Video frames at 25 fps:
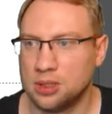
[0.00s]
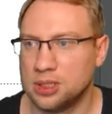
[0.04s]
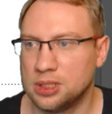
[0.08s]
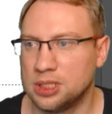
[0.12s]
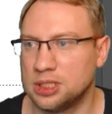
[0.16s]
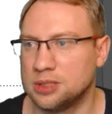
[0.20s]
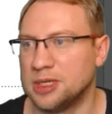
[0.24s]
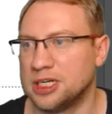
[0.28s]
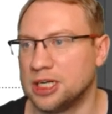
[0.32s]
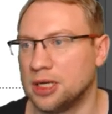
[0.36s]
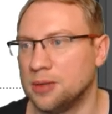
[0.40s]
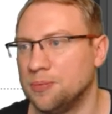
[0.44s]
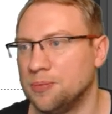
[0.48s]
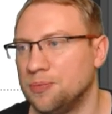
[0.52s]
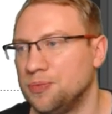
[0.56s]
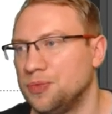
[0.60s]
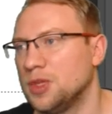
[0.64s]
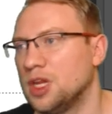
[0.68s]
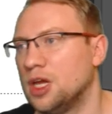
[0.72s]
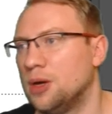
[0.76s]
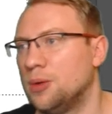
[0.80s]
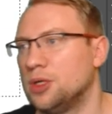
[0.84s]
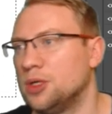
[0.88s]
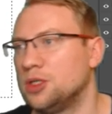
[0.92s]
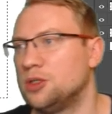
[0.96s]
Doesn't matter.
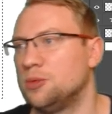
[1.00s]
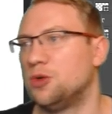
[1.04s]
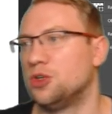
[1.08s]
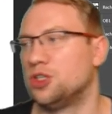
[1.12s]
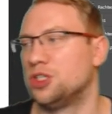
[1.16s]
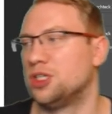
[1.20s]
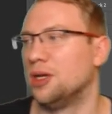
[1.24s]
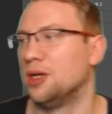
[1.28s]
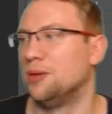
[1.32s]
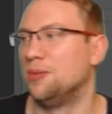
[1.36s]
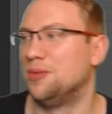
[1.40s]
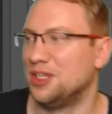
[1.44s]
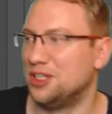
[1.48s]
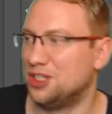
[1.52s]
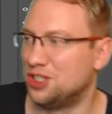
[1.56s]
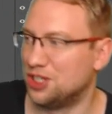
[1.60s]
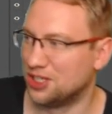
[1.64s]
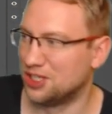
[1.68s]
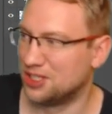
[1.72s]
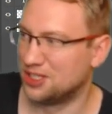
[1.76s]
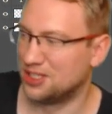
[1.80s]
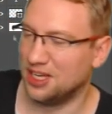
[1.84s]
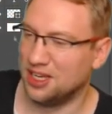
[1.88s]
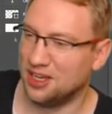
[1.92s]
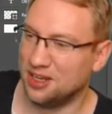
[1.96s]
I want to push something
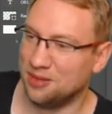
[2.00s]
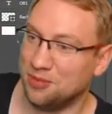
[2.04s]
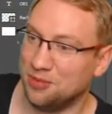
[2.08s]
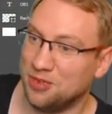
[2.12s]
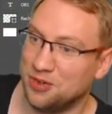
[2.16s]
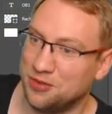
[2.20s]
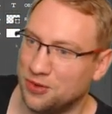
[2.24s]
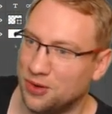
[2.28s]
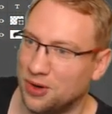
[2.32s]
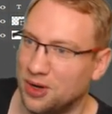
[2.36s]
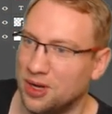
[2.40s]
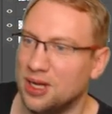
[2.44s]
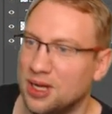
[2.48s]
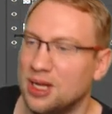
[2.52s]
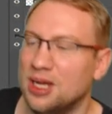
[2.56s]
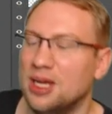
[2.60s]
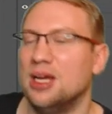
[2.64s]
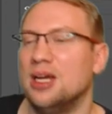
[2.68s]
just in before.